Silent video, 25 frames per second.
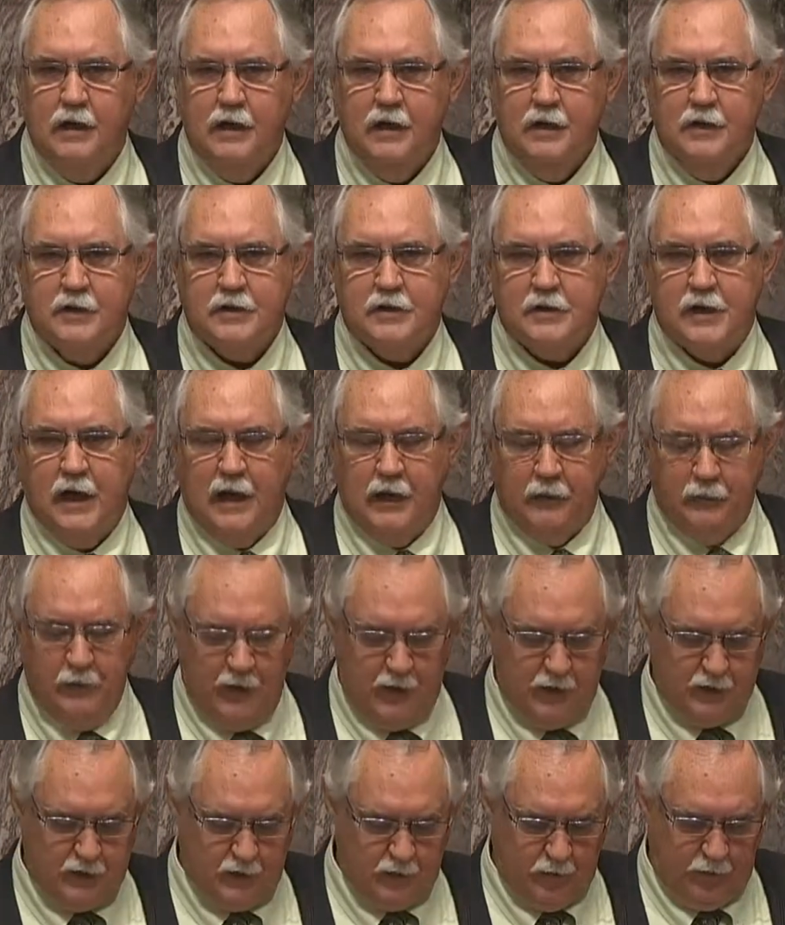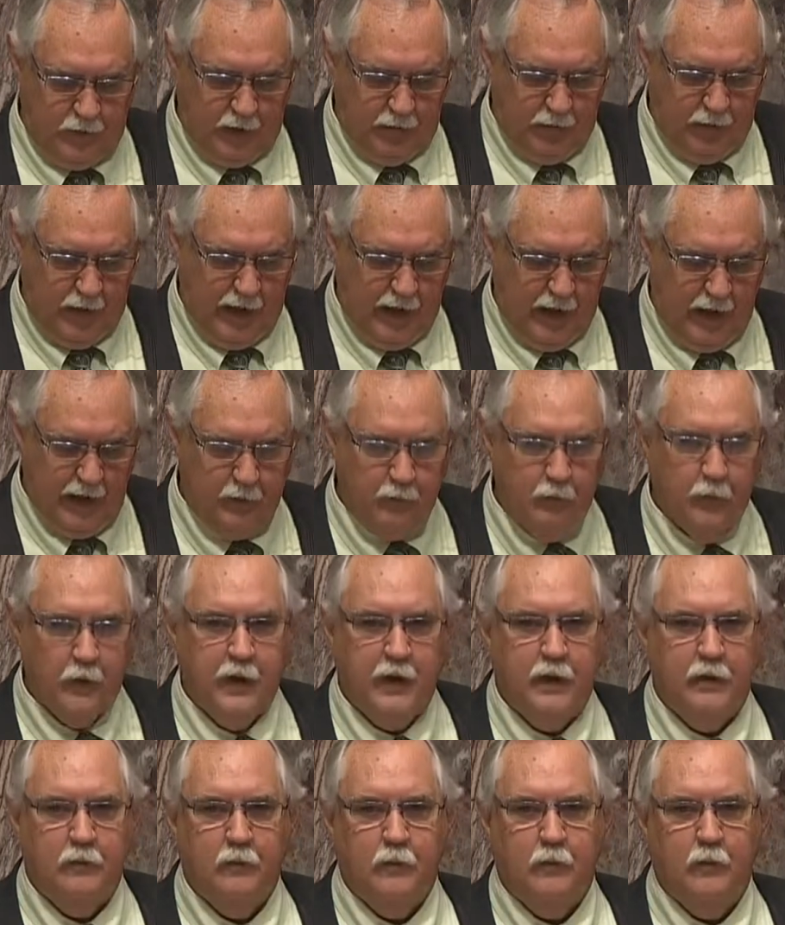statement to be made
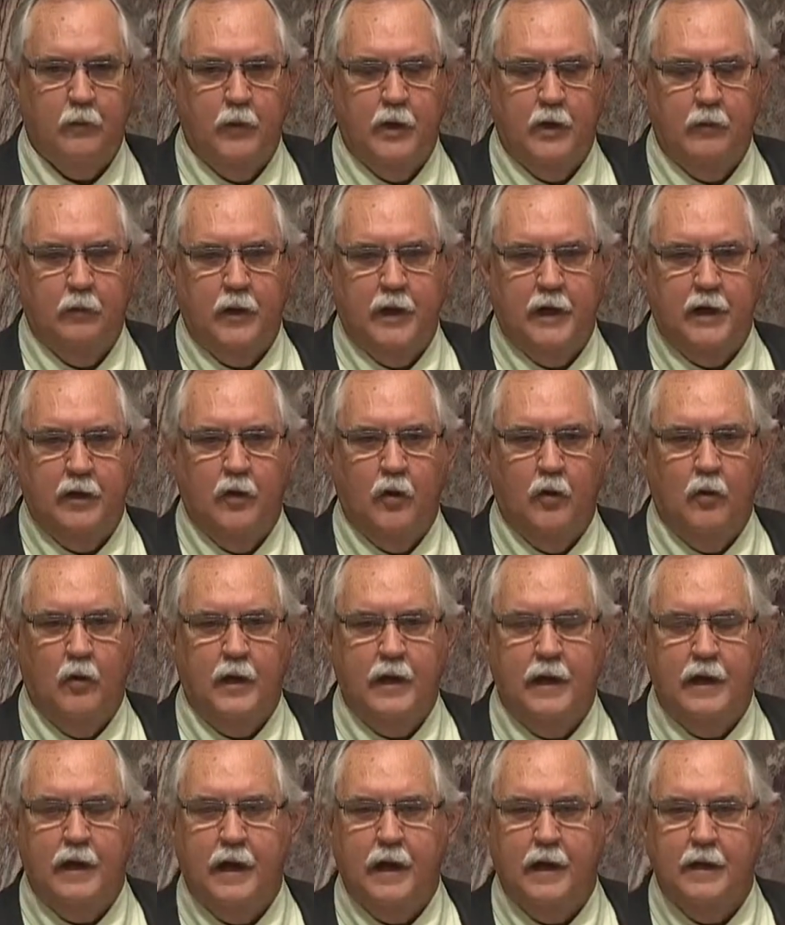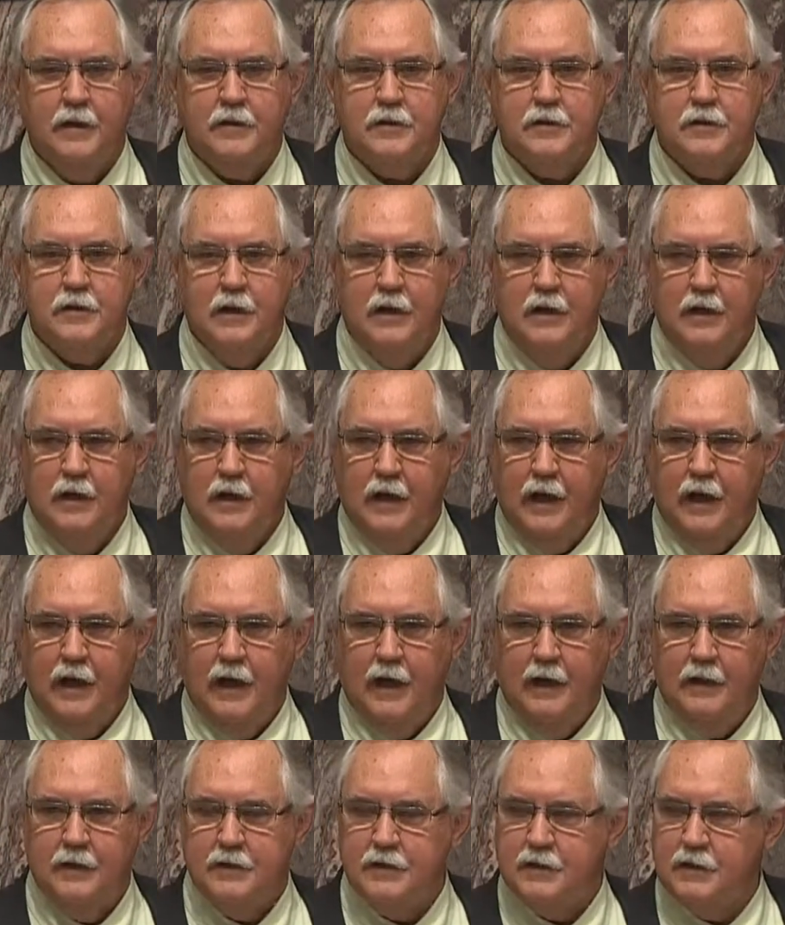when we know he has,
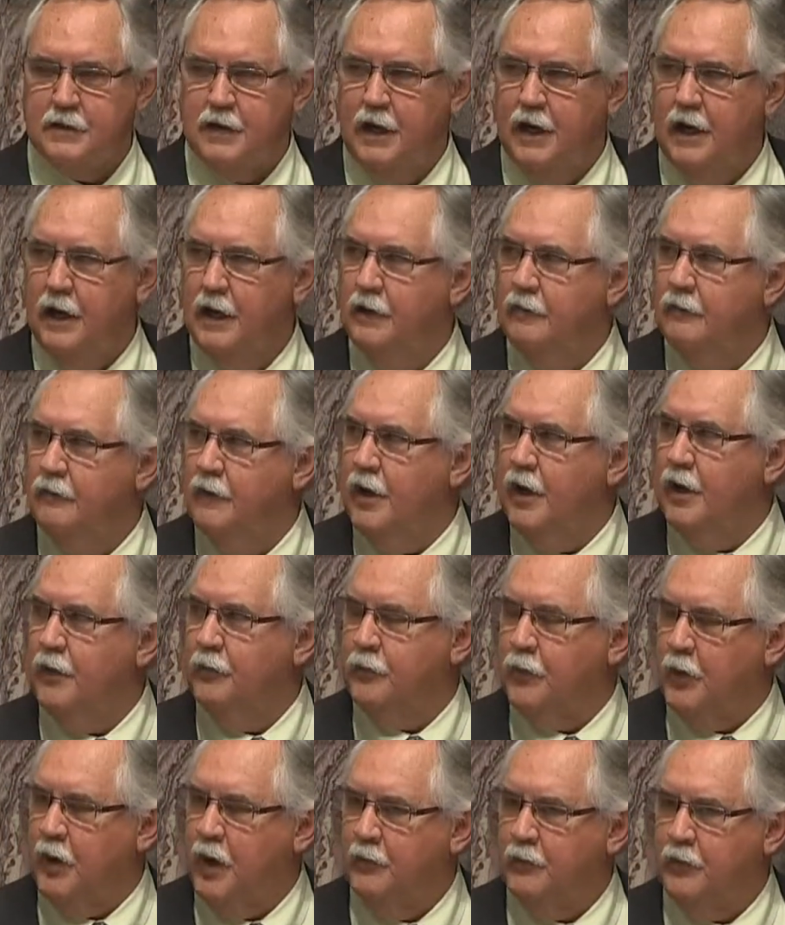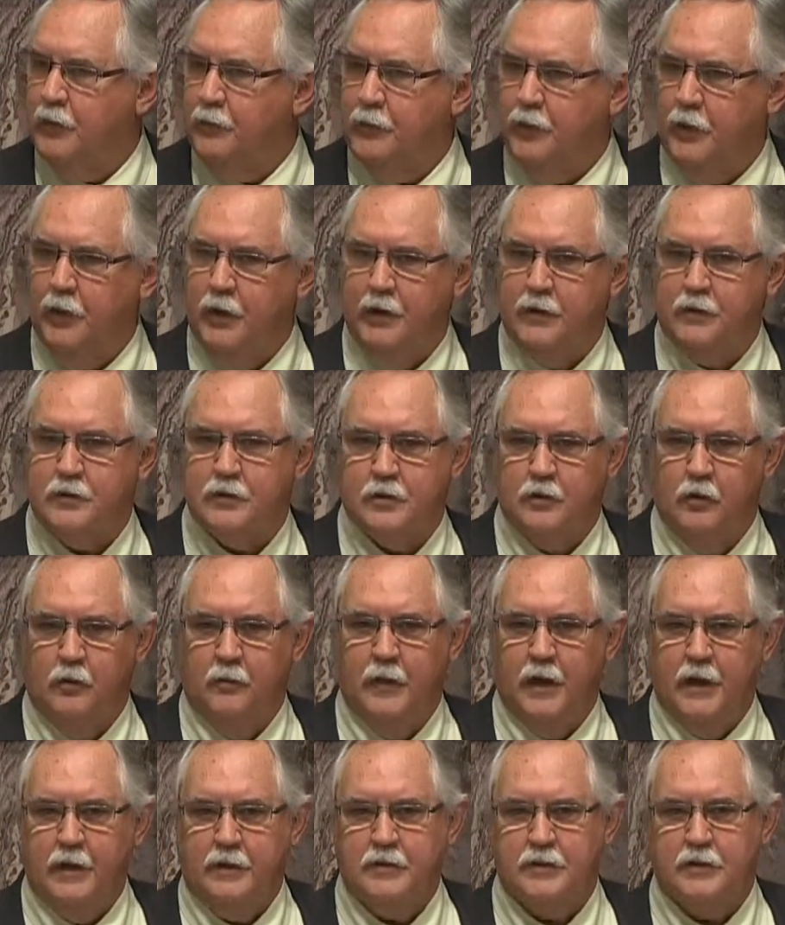as Vaughn Palmer put it, so
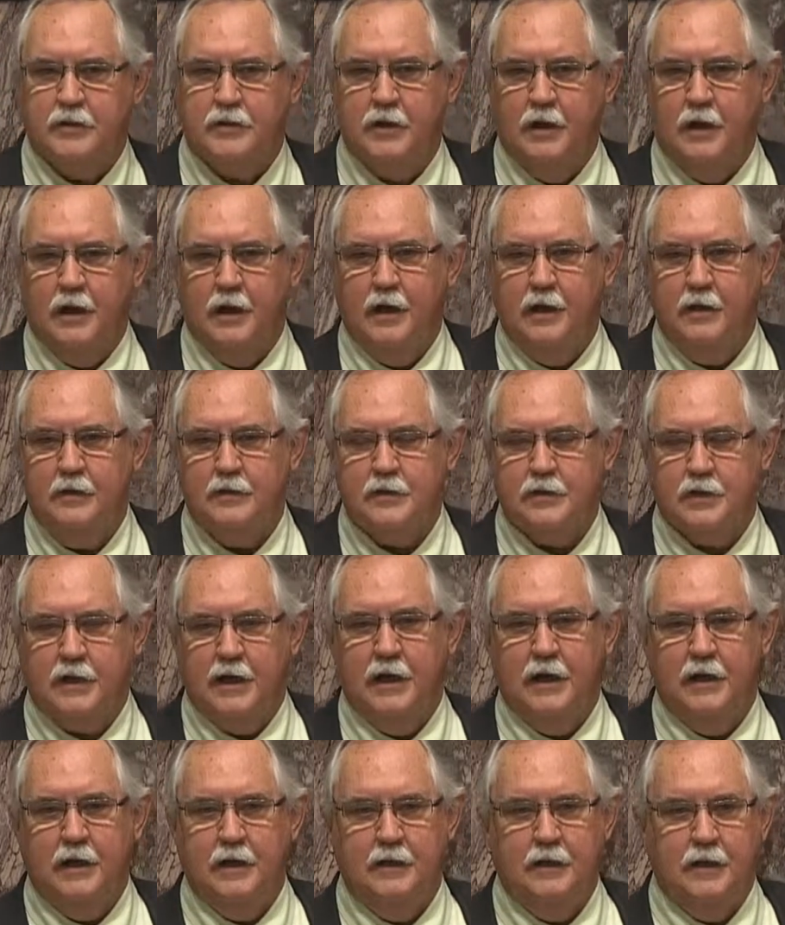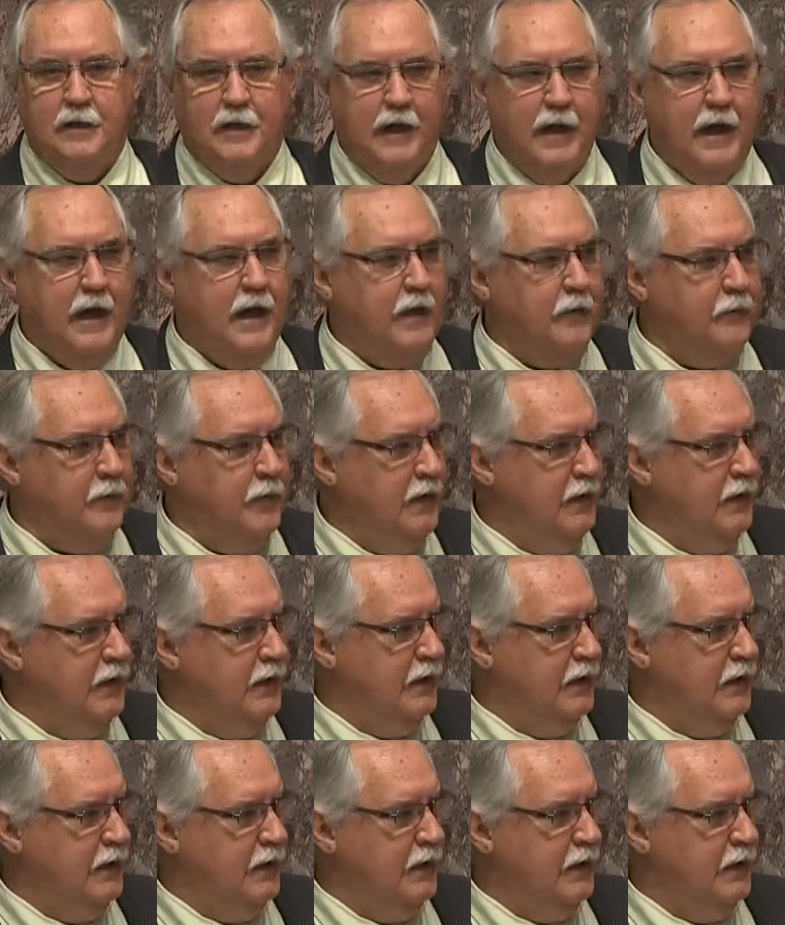much skin in the game.